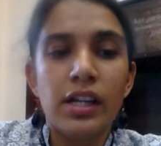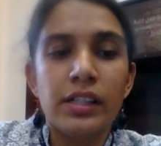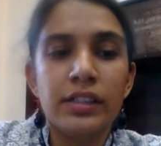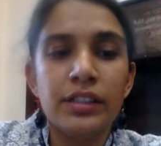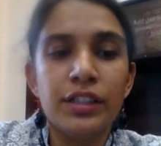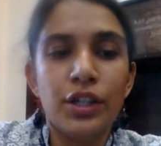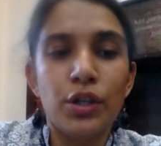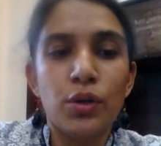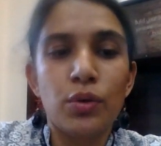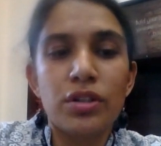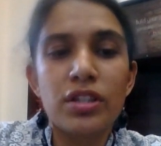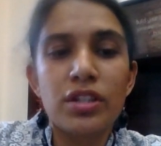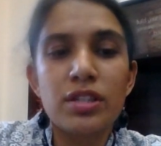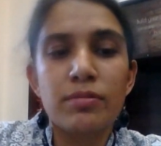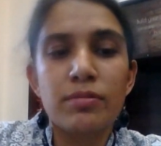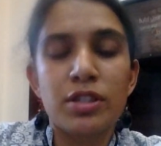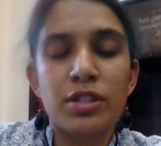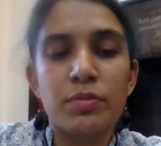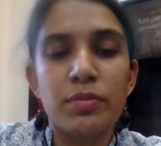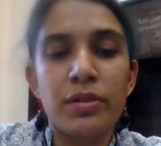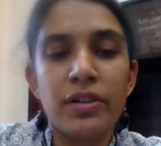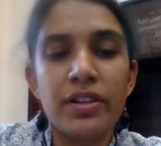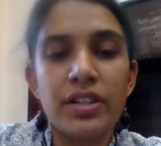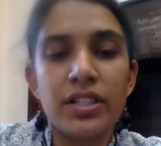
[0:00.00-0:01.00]
The notice
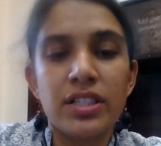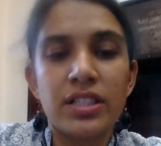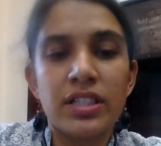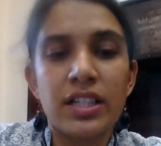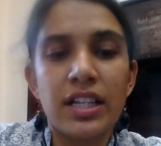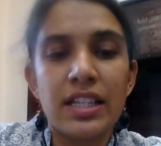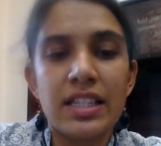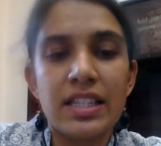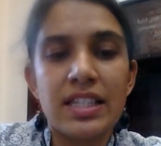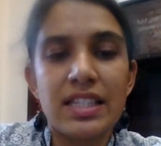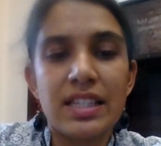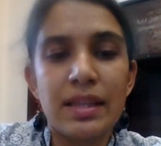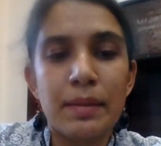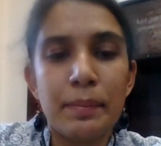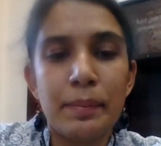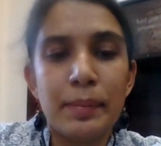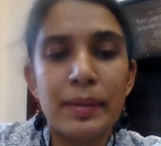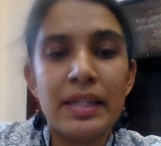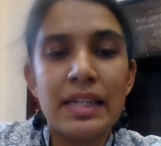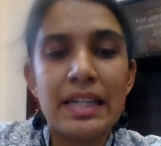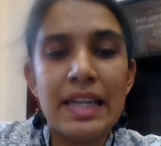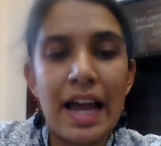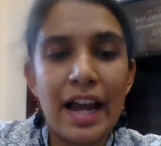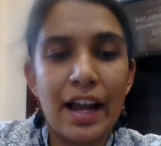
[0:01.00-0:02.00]
be written in
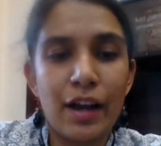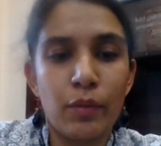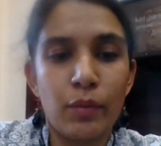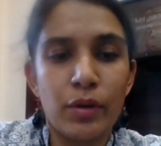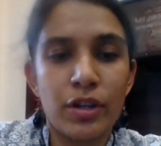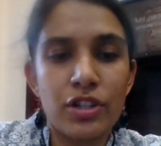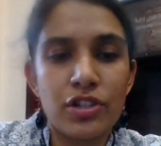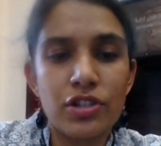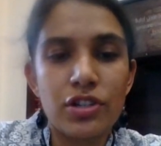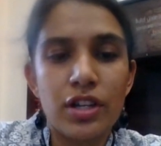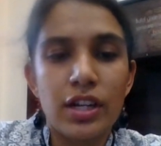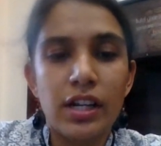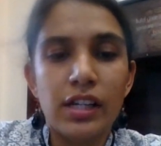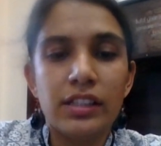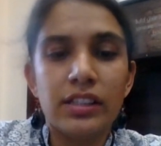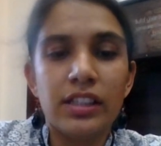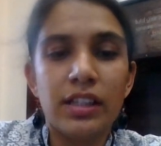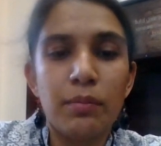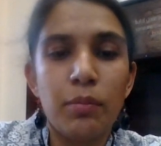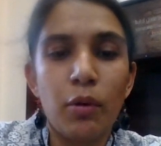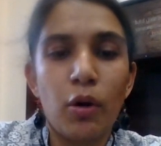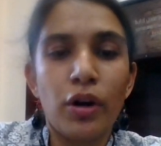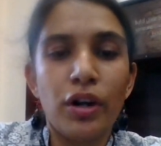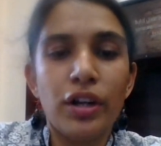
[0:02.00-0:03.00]
simple language.
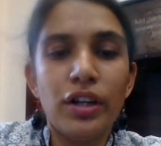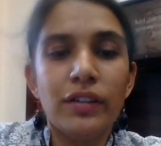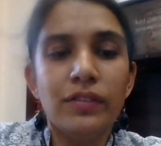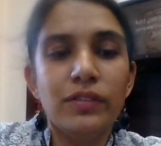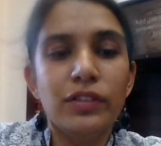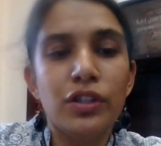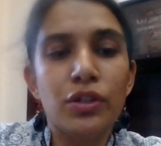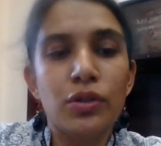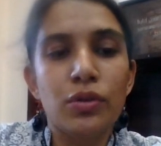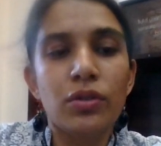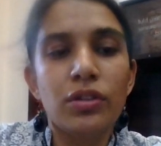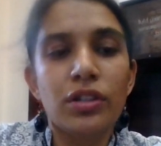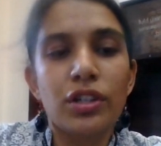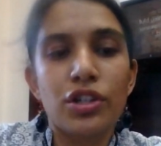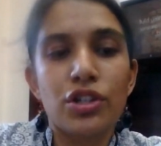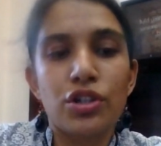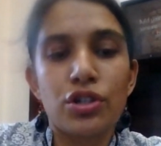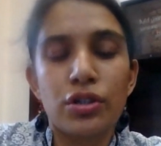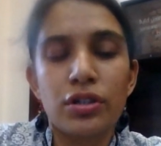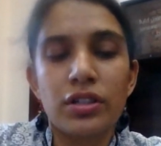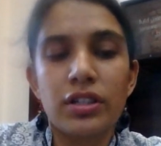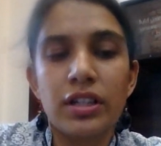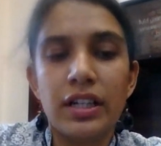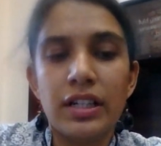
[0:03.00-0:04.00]
The body of the notice
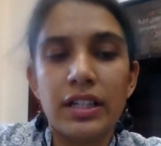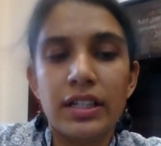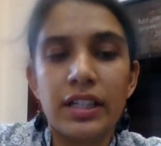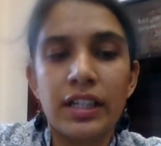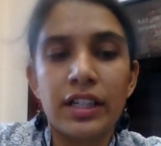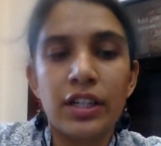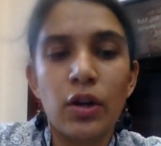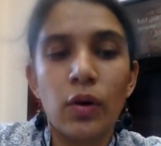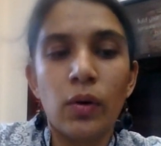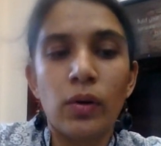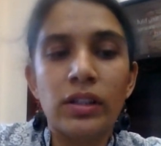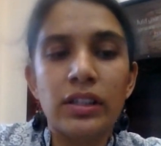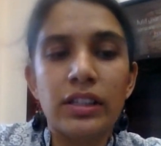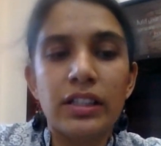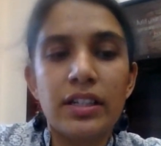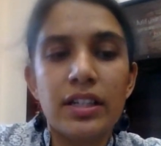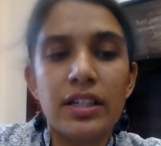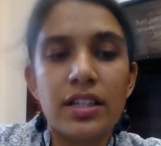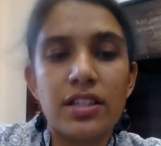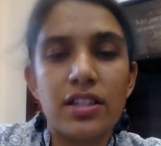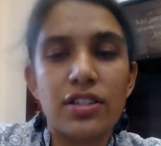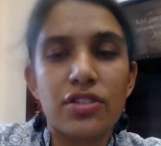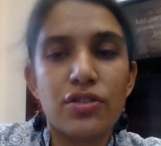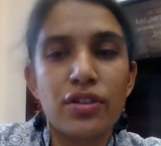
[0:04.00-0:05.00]
should contain all the
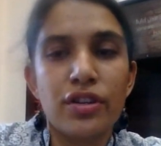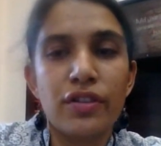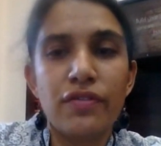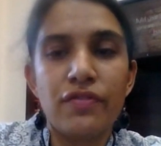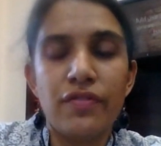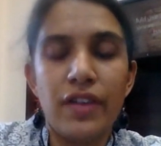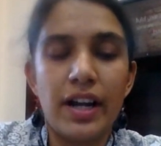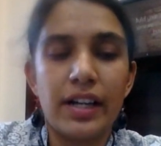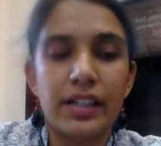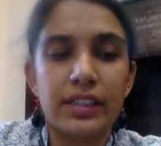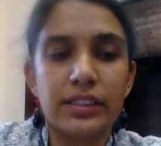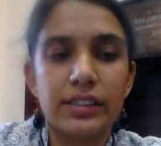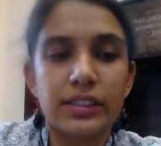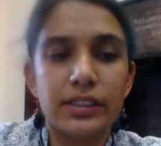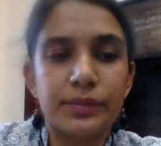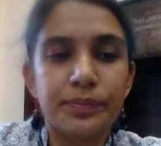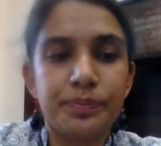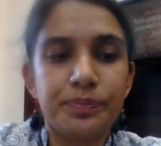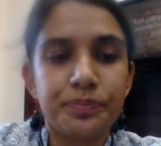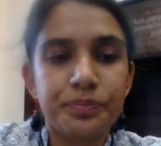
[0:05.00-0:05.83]
necessary facts.